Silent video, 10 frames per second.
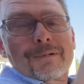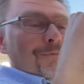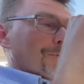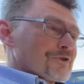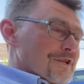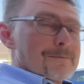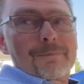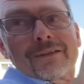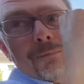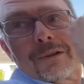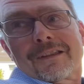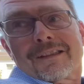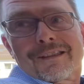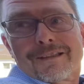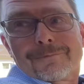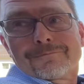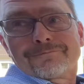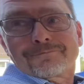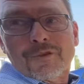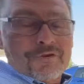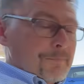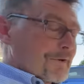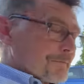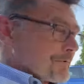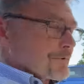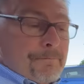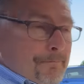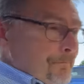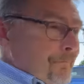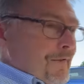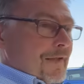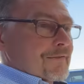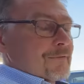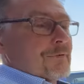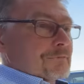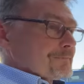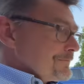Must be cheap. Must be repeatable. yeah, and so on.